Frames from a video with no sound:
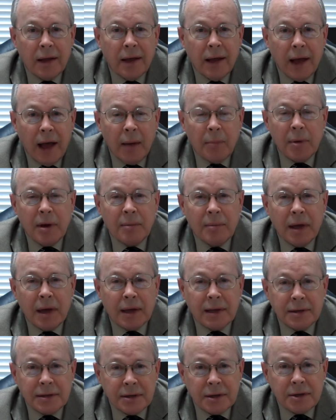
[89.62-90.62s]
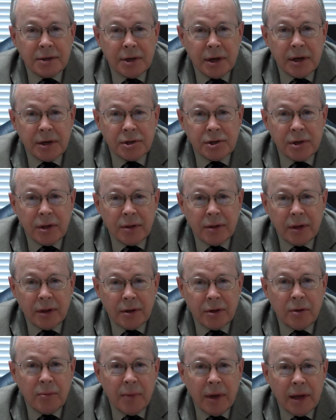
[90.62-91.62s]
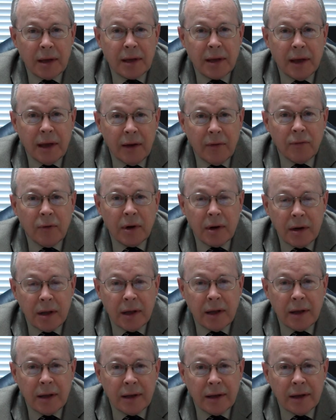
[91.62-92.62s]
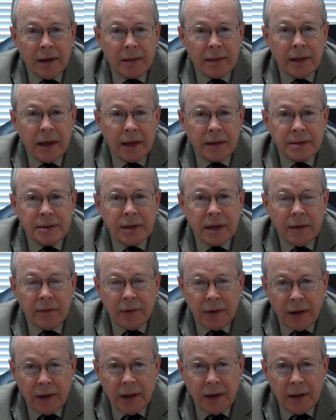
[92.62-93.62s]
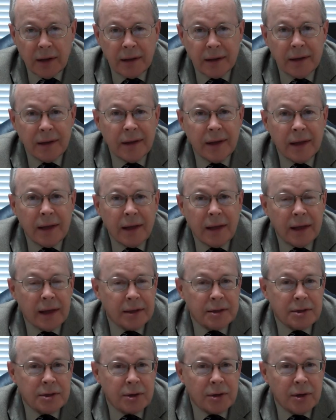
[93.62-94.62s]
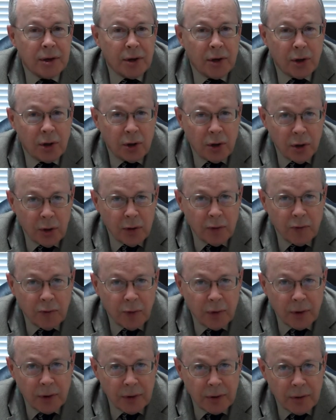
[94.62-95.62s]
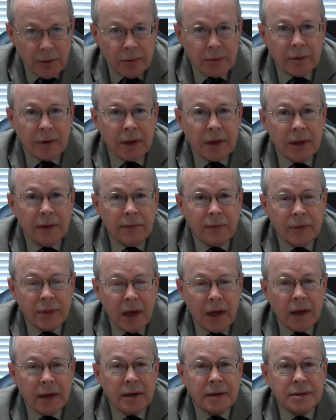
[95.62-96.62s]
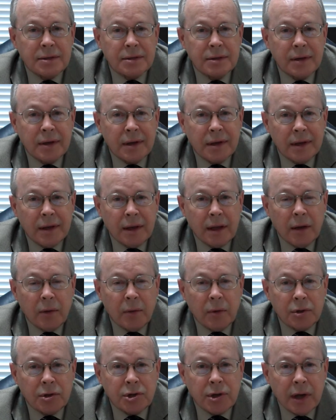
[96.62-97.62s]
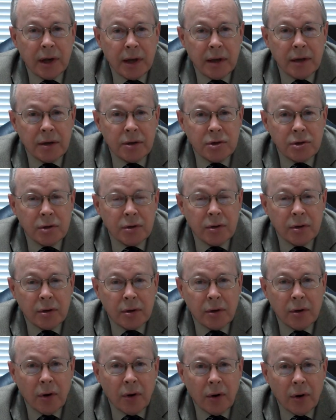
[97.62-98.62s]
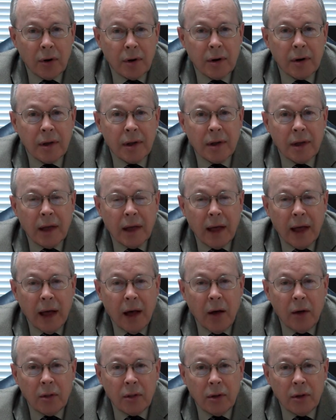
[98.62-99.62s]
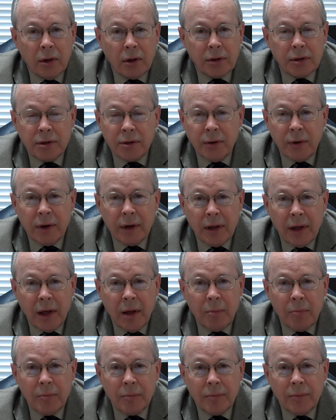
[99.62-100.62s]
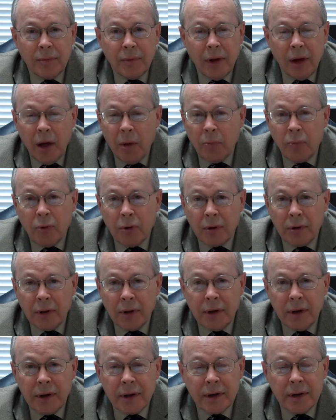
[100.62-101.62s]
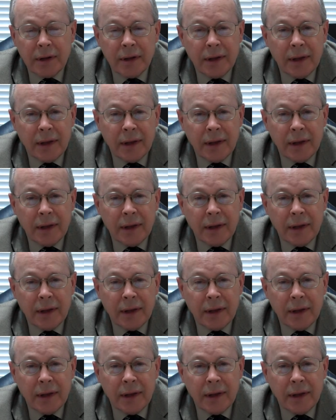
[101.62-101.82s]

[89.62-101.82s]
I'm going to make a suggestion that you make every day a Thanksgiving day. It's good for you to give thanks. It will change your outlook to an up upward look